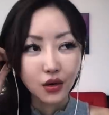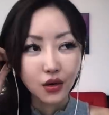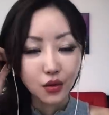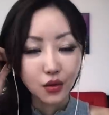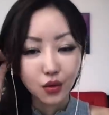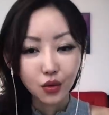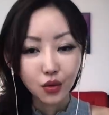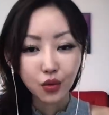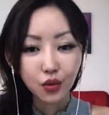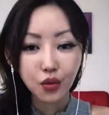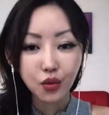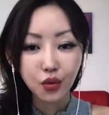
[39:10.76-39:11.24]

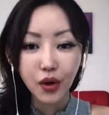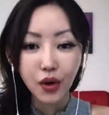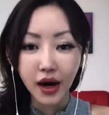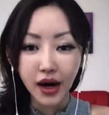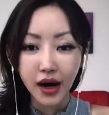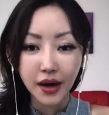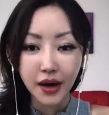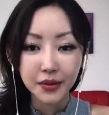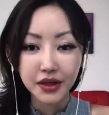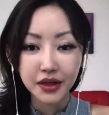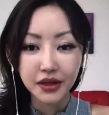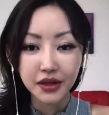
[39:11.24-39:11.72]
Well,
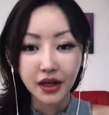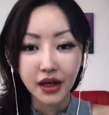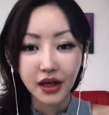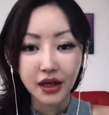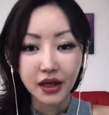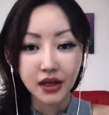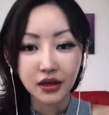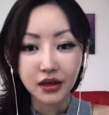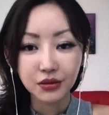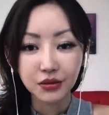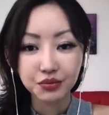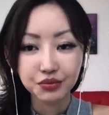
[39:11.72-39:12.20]
I mean
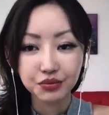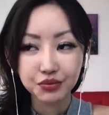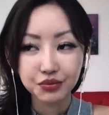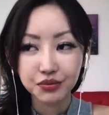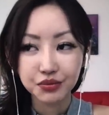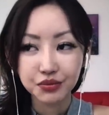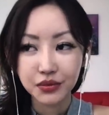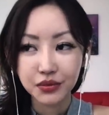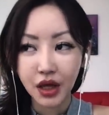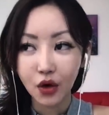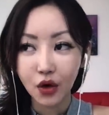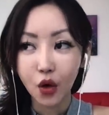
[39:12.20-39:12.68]
they
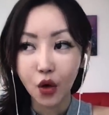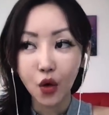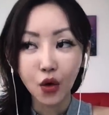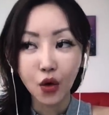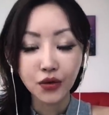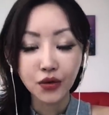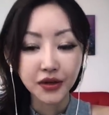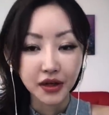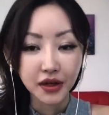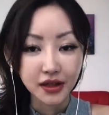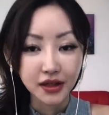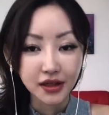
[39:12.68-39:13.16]
they
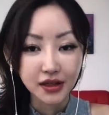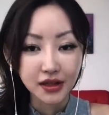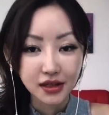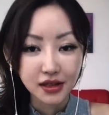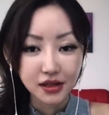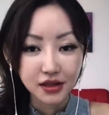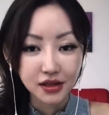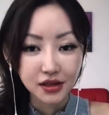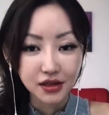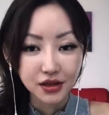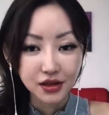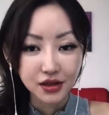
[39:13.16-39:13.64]
own
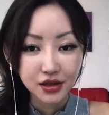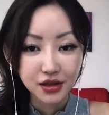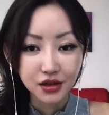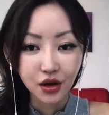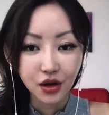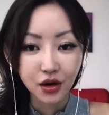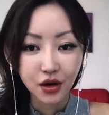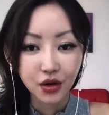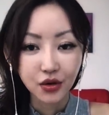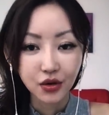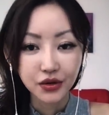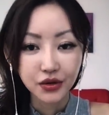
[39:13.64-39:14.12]
us.
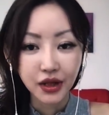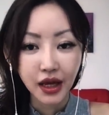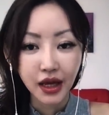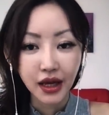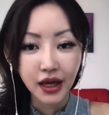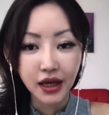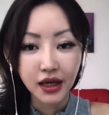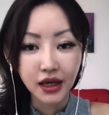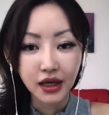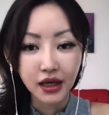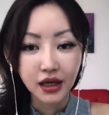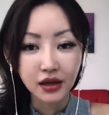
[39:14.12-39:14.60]
So
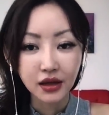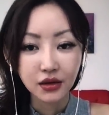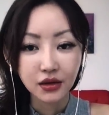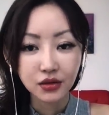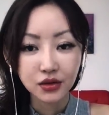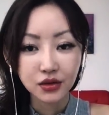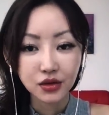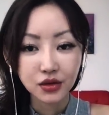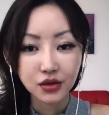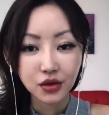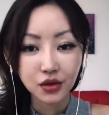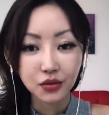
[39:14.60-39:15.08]
they
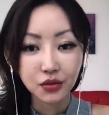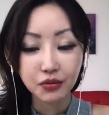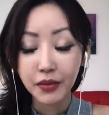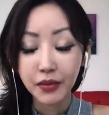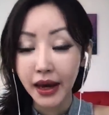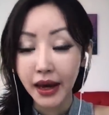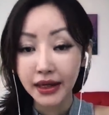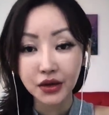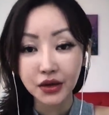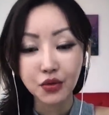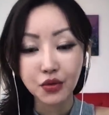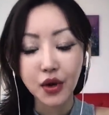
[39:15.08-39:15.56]
so
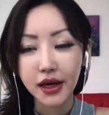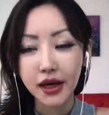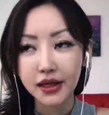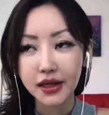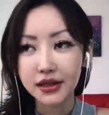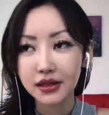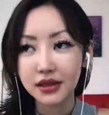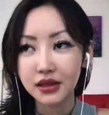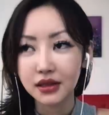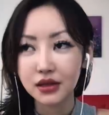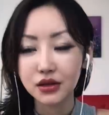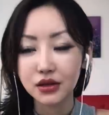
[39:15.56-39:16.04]
many
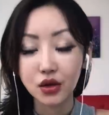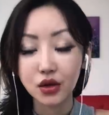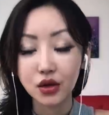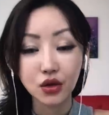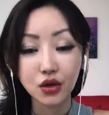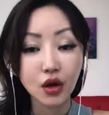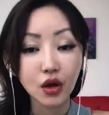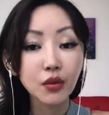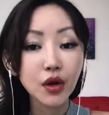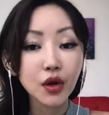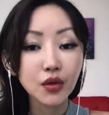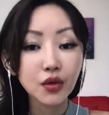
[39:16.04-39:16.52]
ways. So
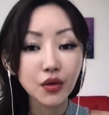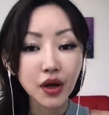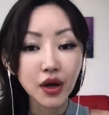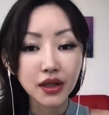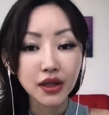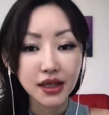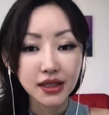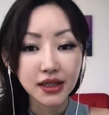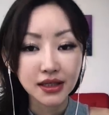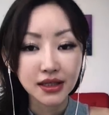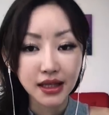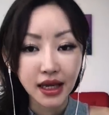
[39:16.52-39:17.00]
number one
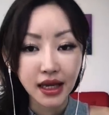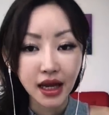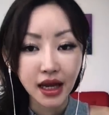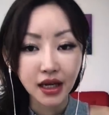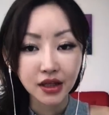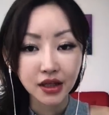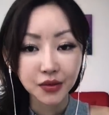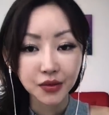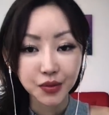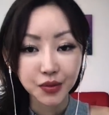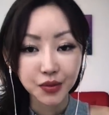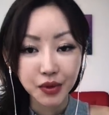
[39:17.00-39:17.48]
is they are
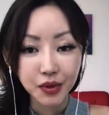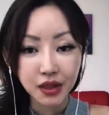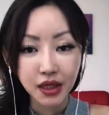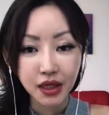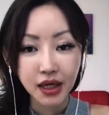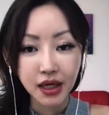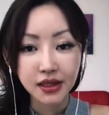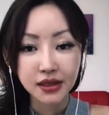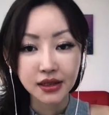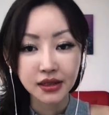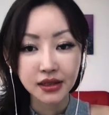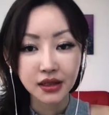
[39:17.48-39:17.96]
the
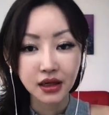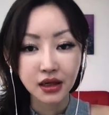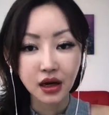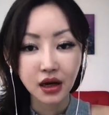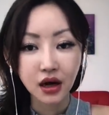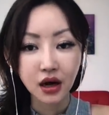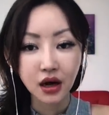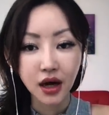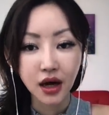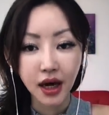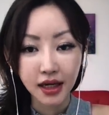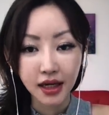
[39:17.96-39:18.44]
biggest
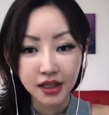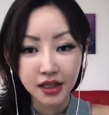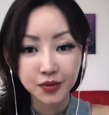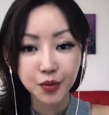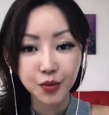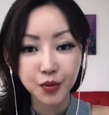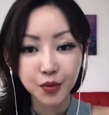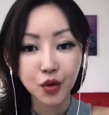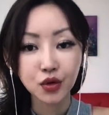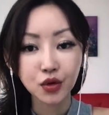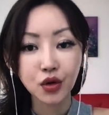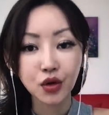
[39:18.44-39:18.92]
uh,
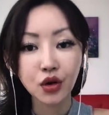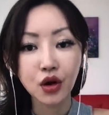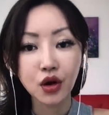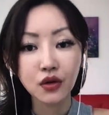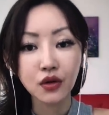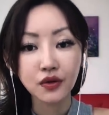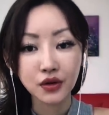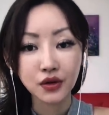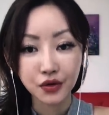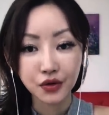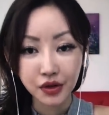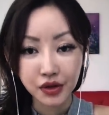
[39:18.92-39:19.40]
exporter
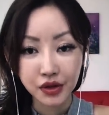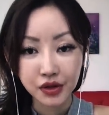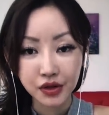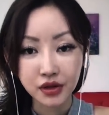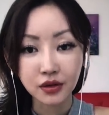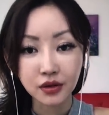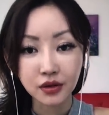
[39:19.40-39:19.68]
of crystal